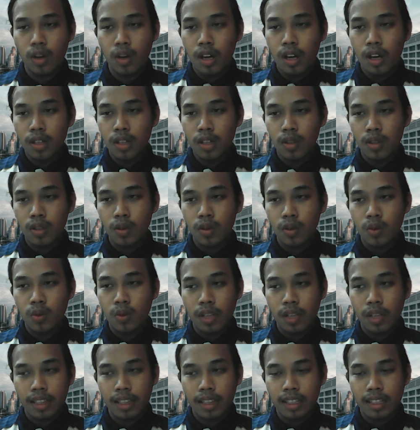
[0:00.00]
you will
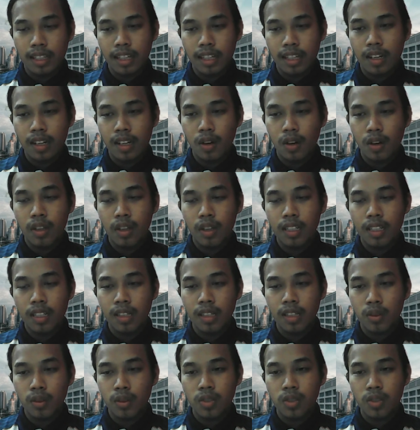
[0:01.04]
need only to
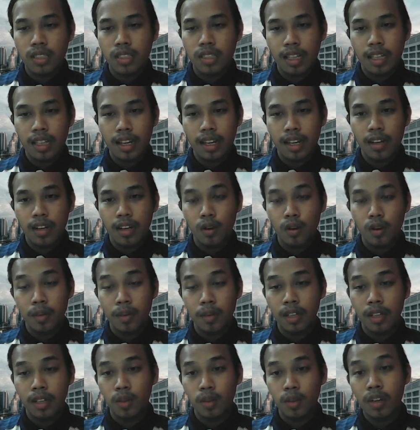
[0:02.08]
stay at home and
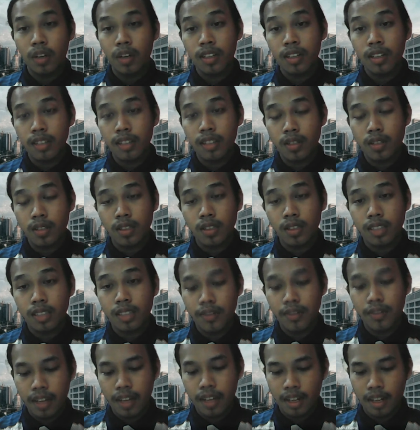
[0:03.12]
quarantine yourself
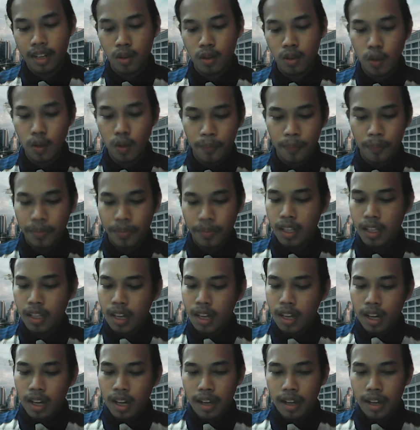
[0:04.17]
at home.
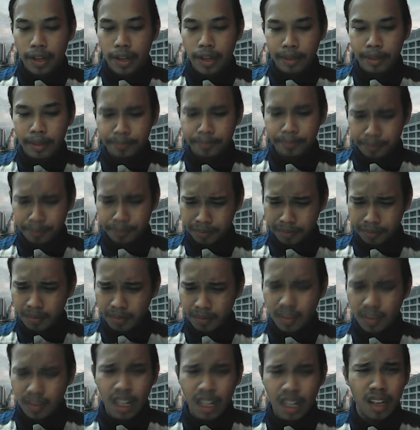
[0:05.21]
And
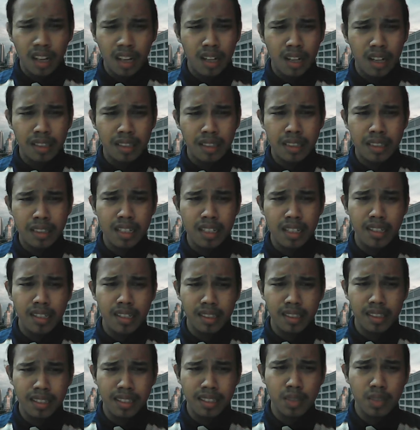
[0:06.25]

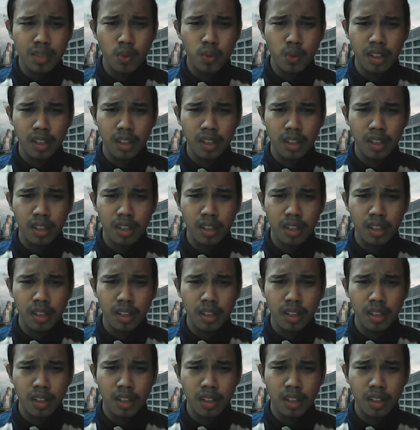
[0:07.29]
this will